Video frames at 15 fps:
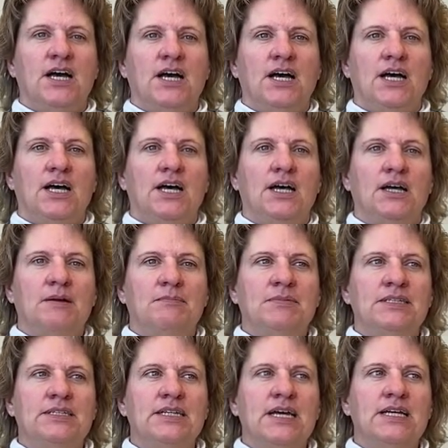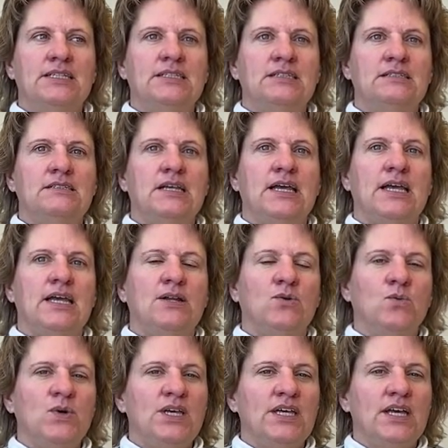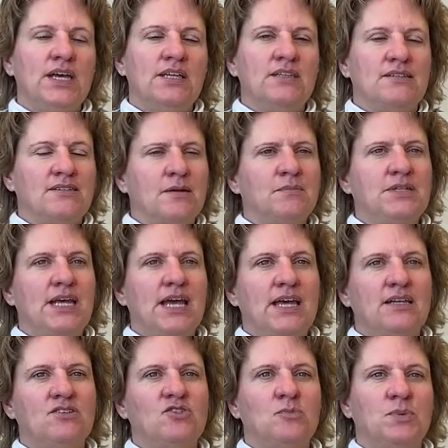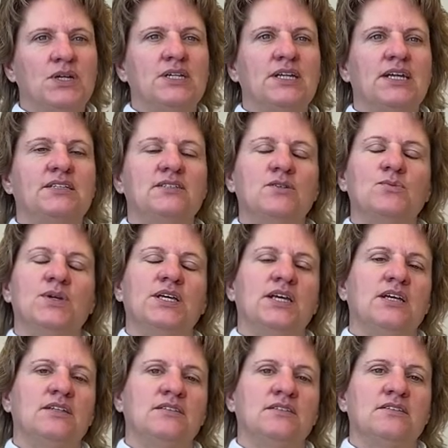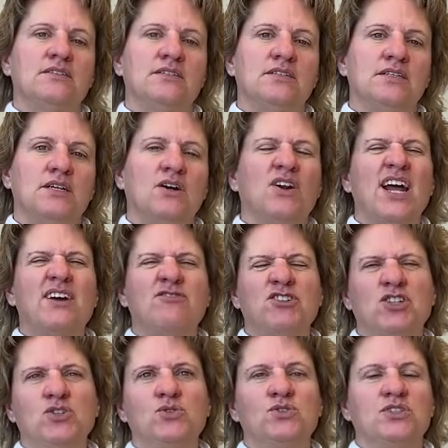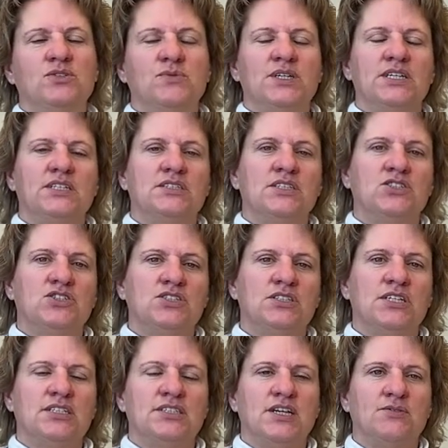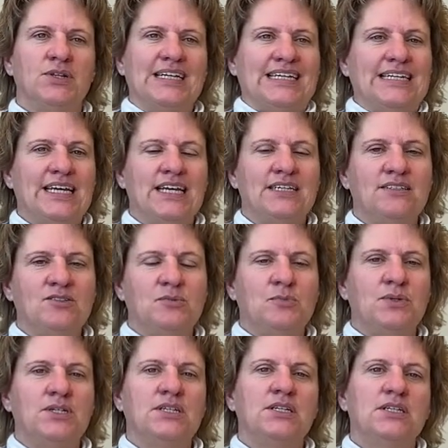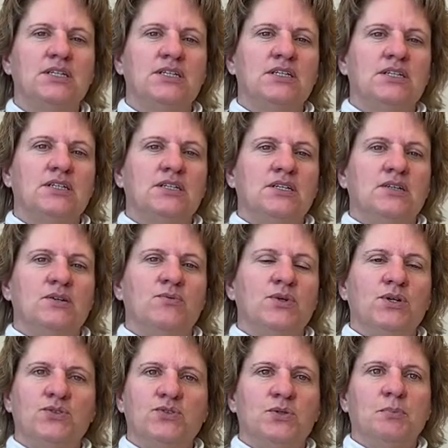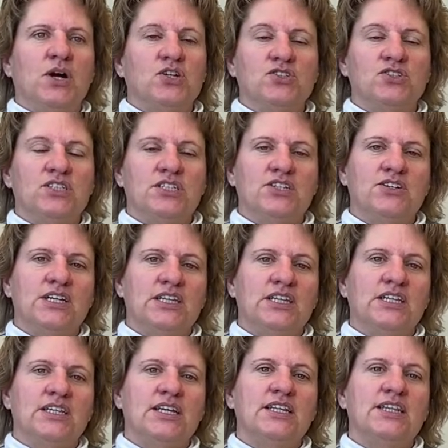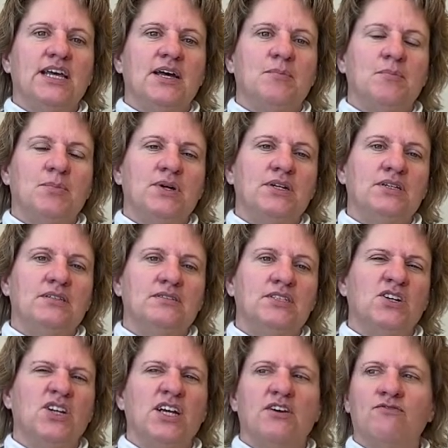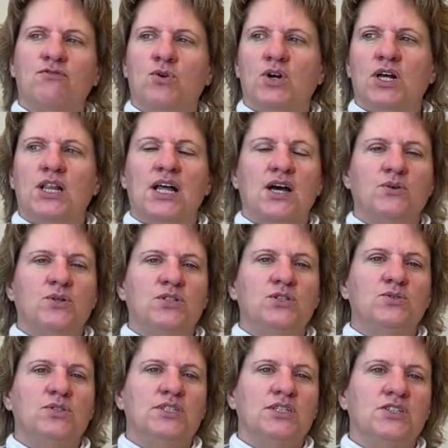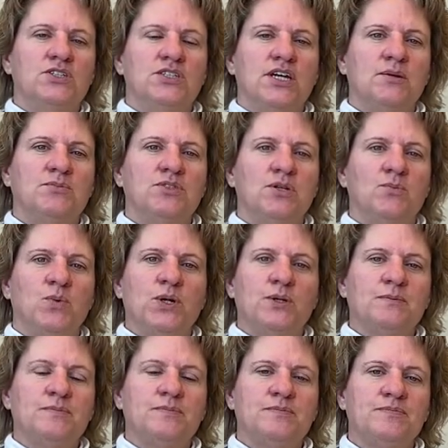Nights and weekends, some days, but nights and weekends, or afternoons and weekends, I should say. It's not really nights, but we don't do the bar scene or anything like that. But starting at 4 o'clock, we'll do a dinner time somewhere.